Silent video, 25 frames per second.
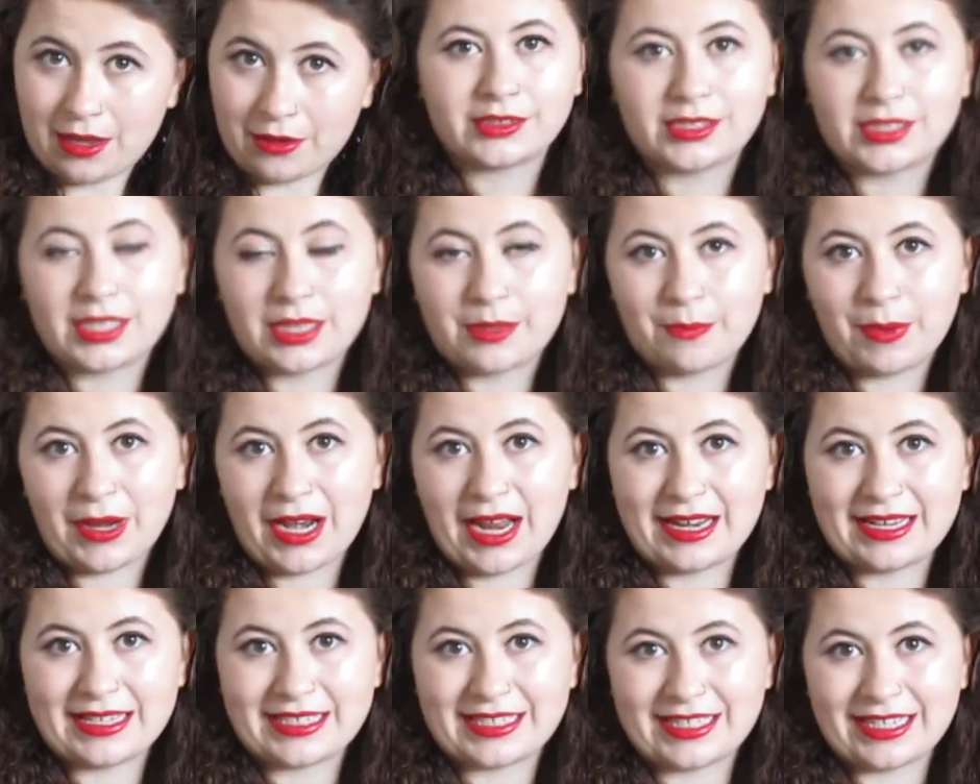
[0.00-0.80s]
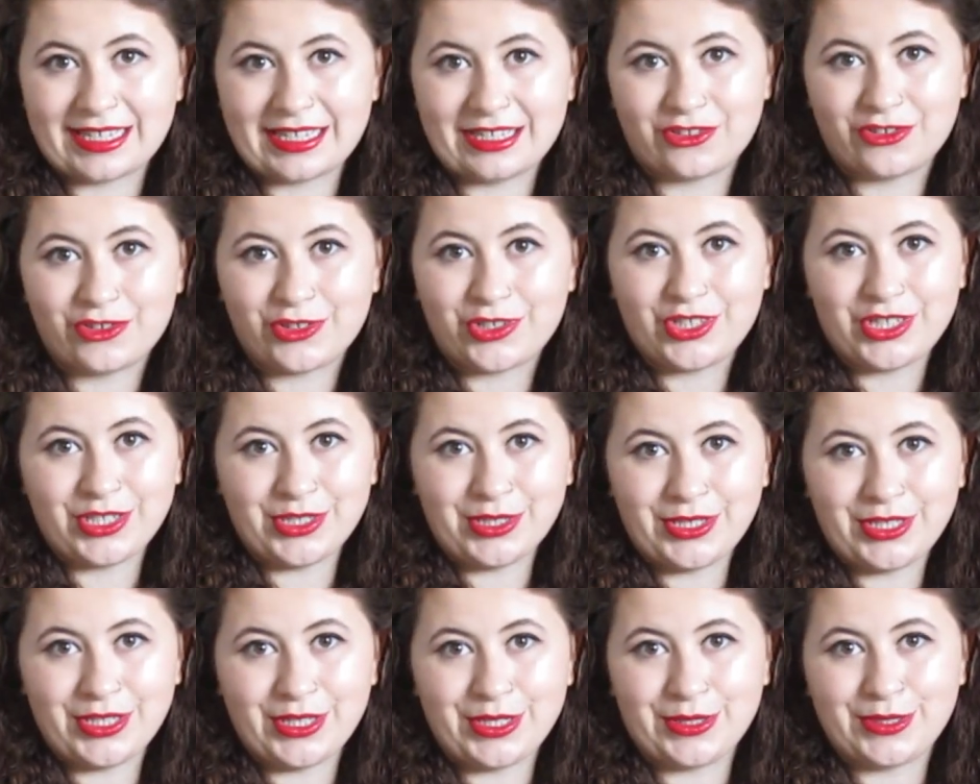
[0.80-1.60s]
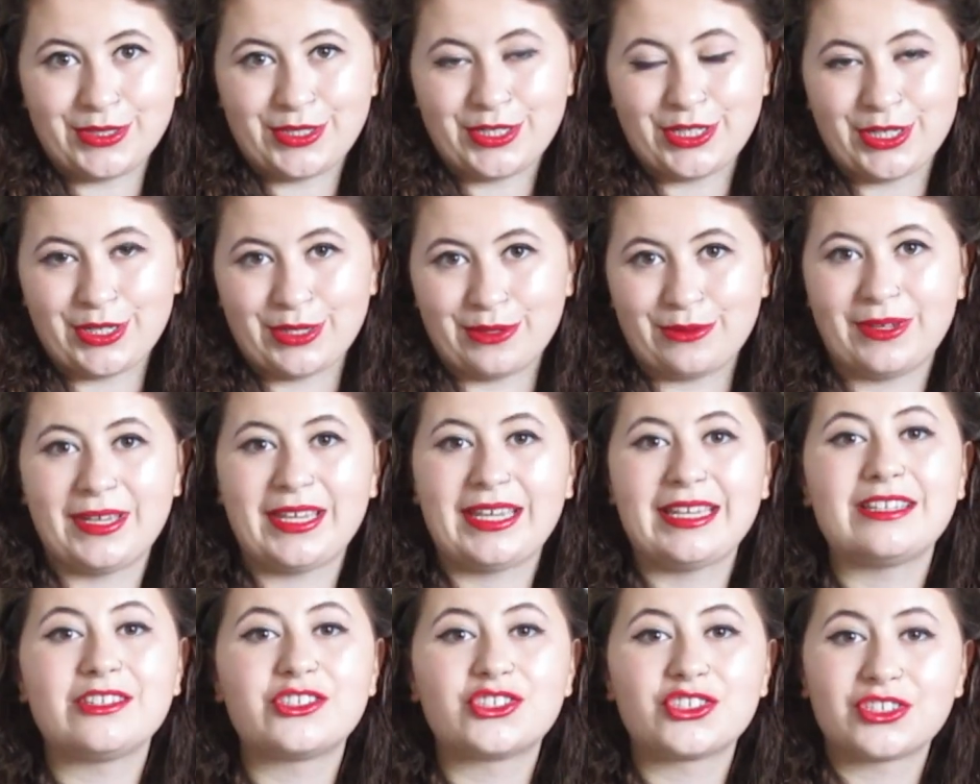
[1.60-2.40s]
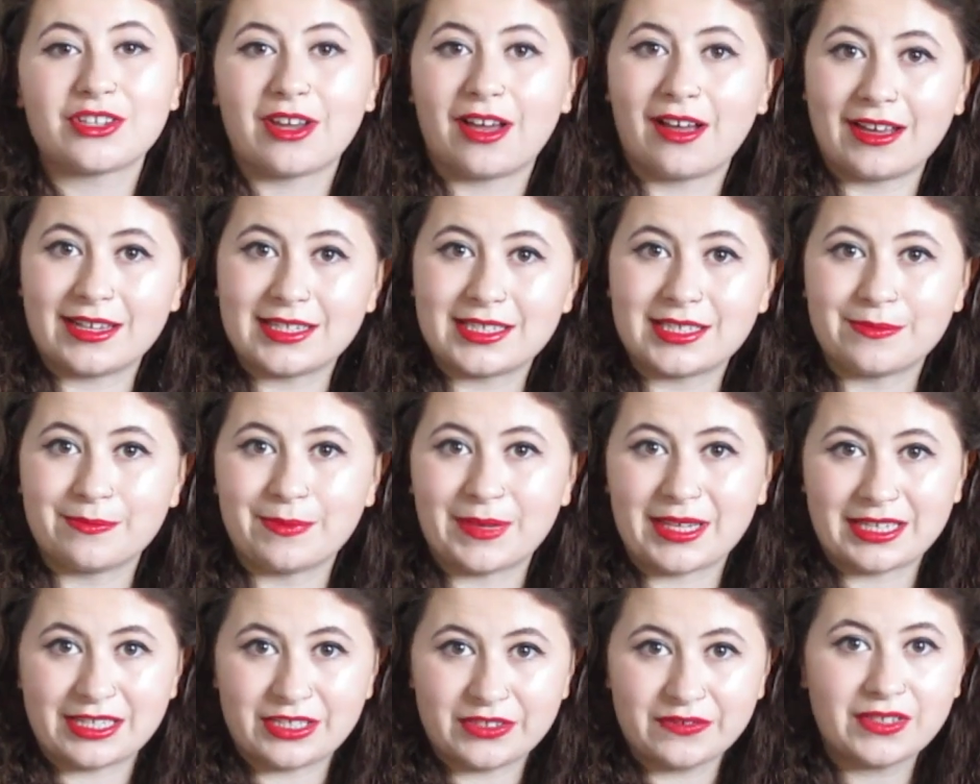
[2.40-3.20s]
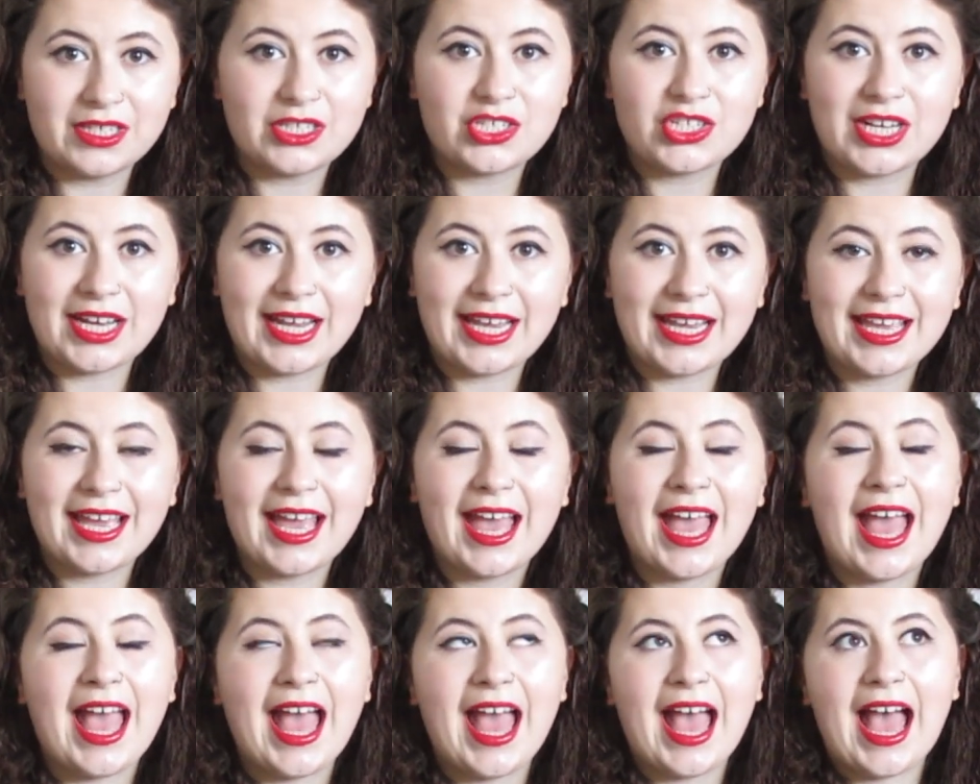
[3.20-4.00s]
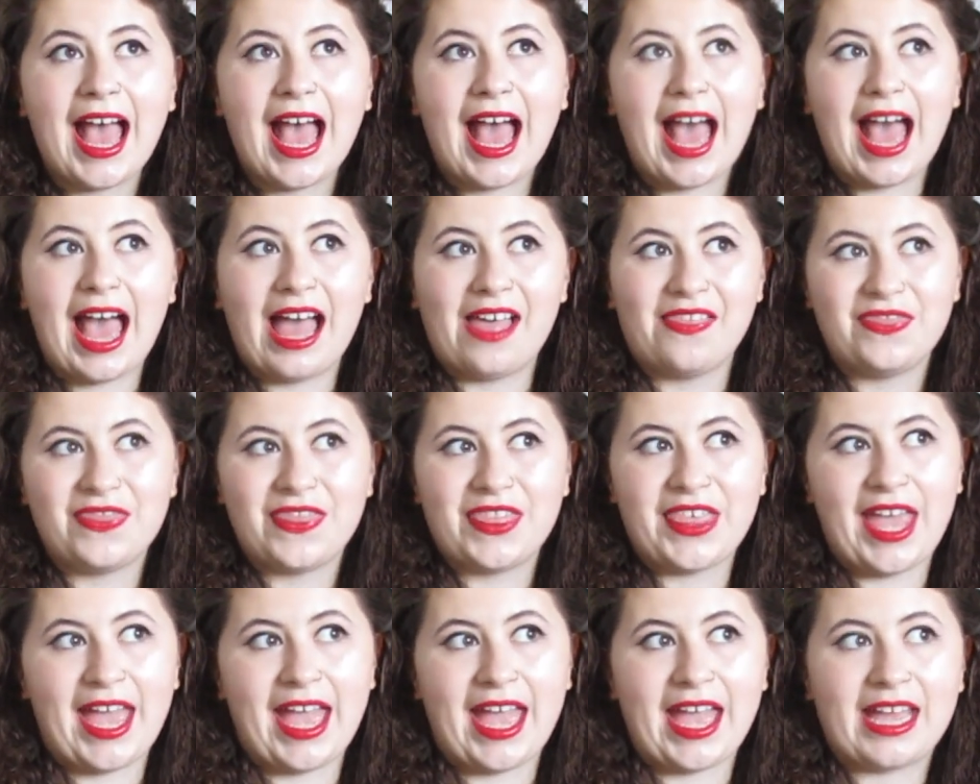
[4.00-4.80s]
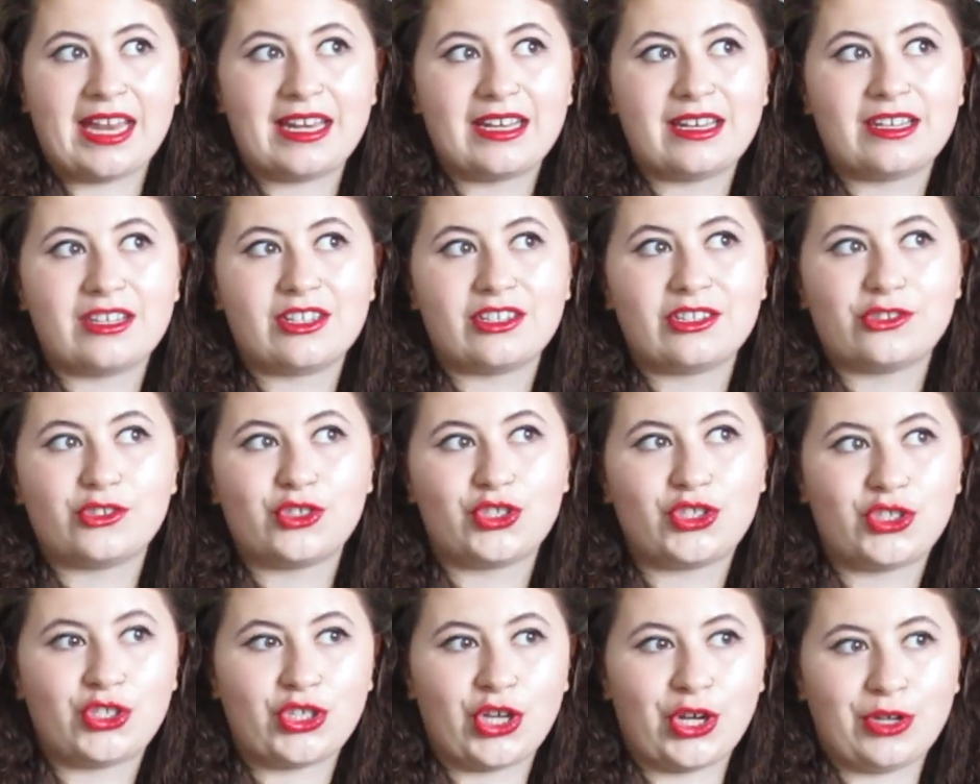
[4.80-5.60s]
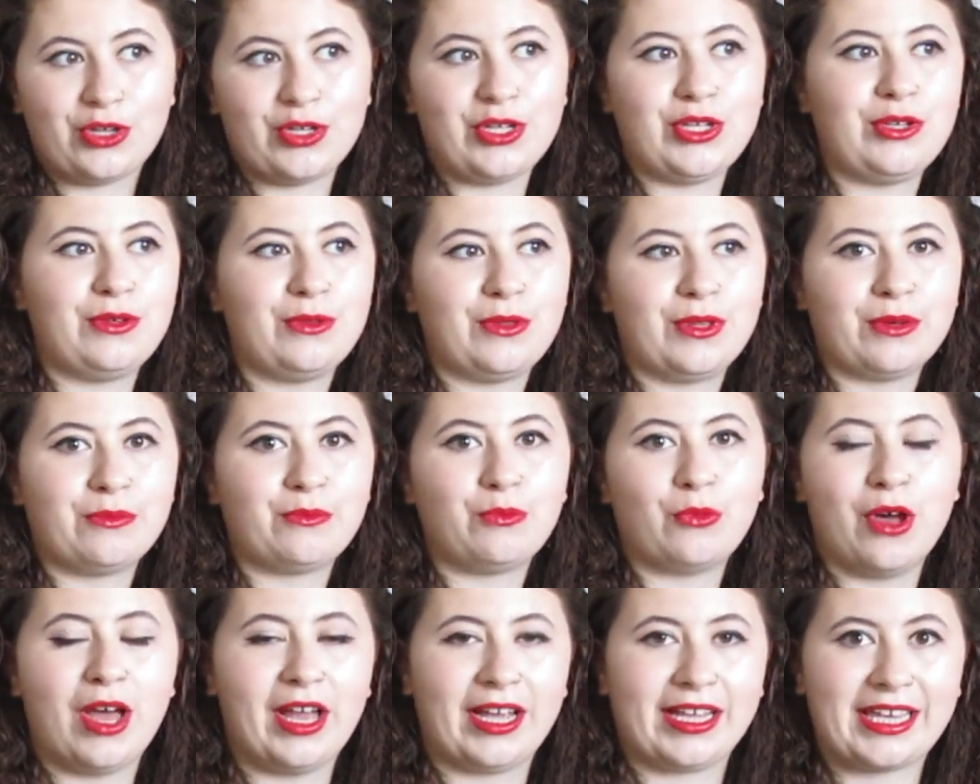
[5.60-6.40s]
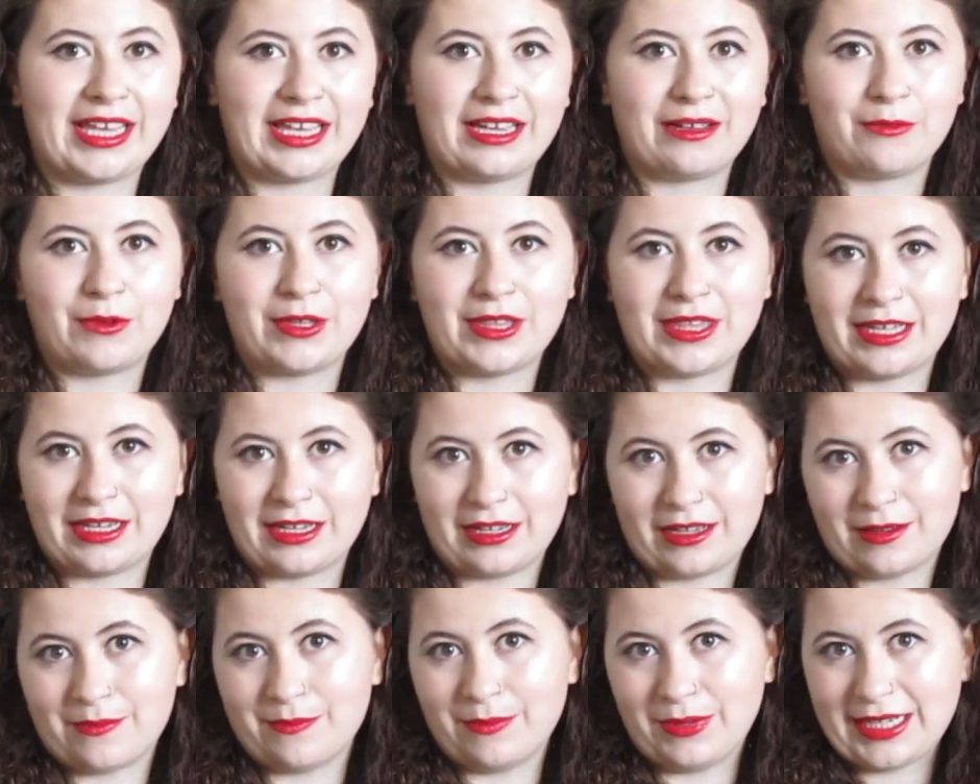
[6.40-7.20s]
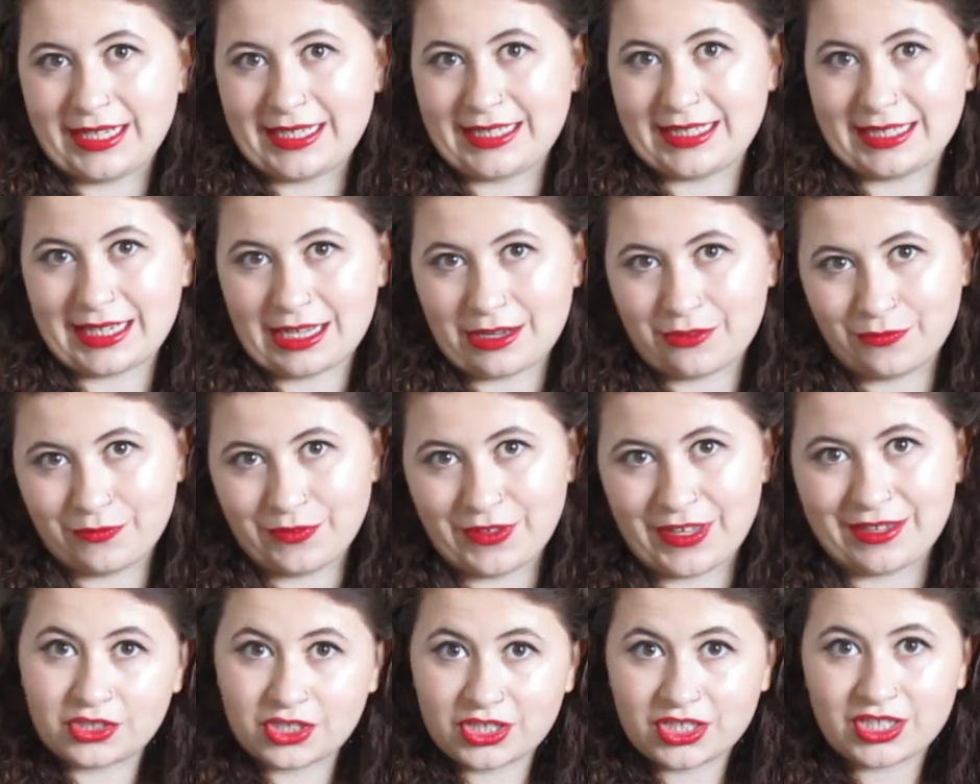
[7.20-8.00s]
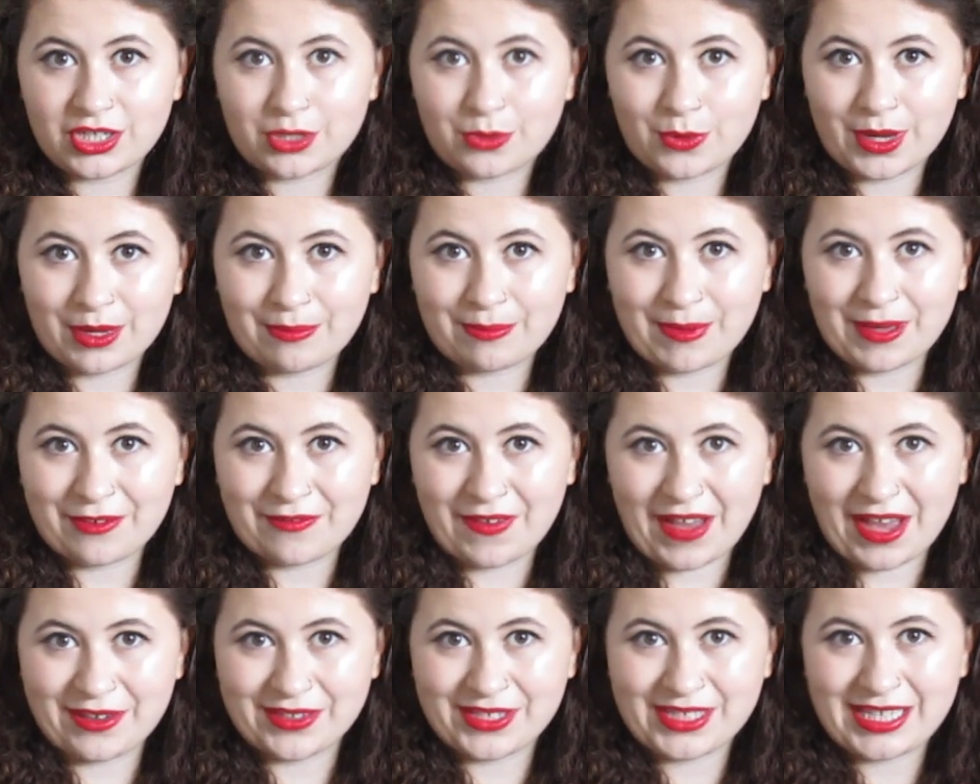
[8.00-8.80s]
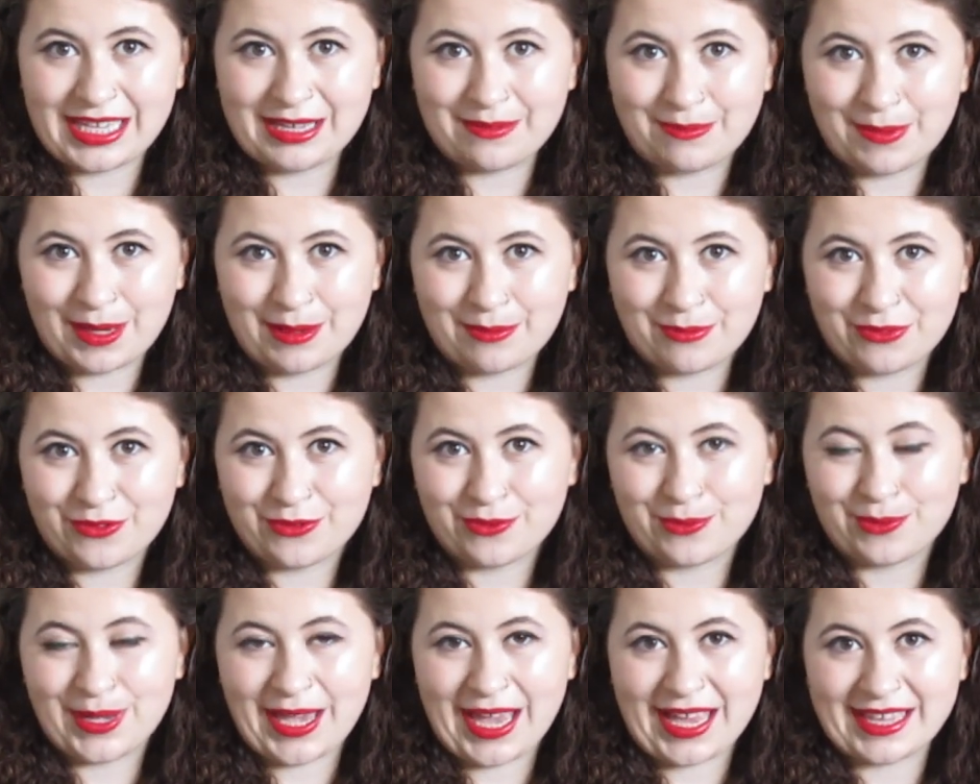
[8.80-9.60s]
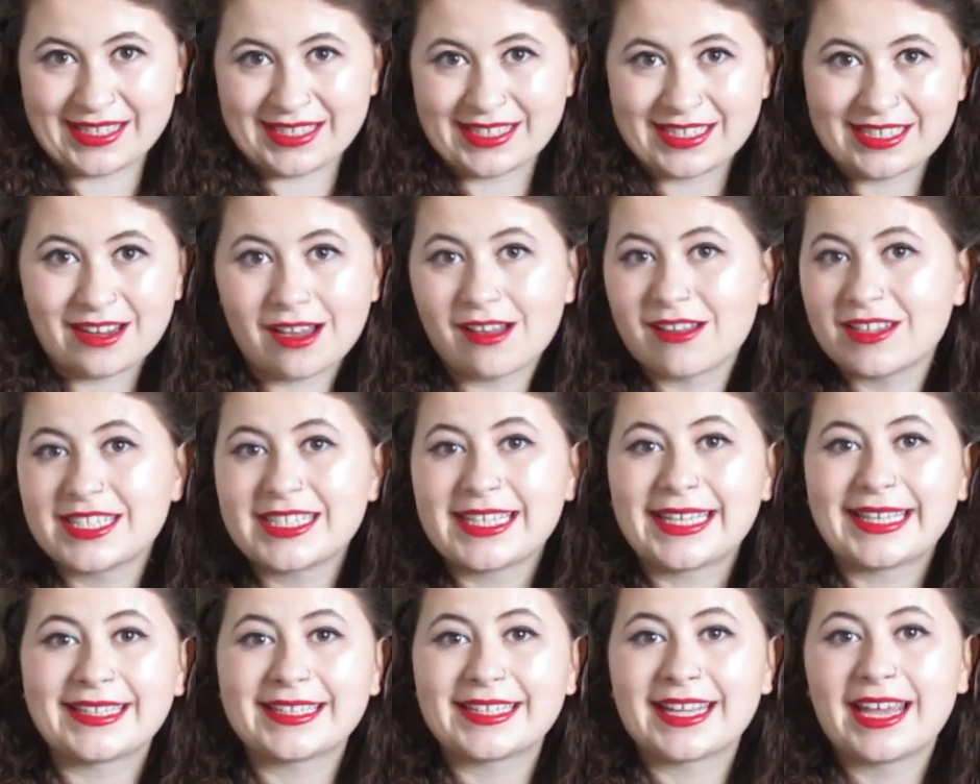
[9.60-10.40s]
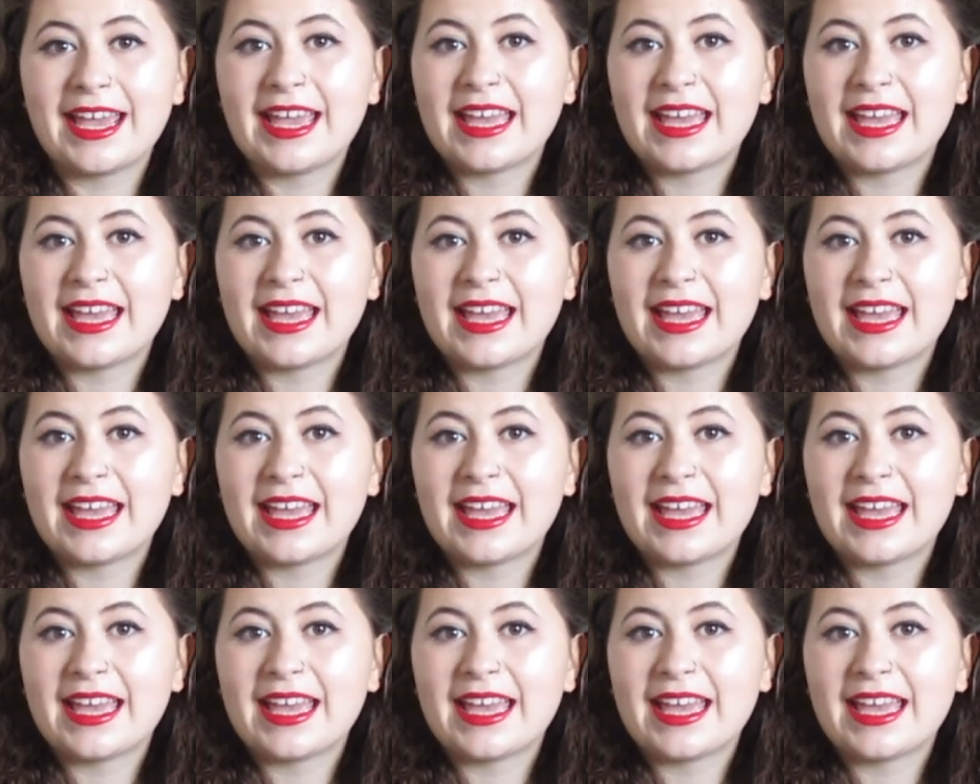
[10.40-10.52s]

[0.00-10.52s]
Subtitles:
So the plan is to introduce you to each item individually and then show you them working within a completed outfit. Just a quick bit of housekeeping before we get started.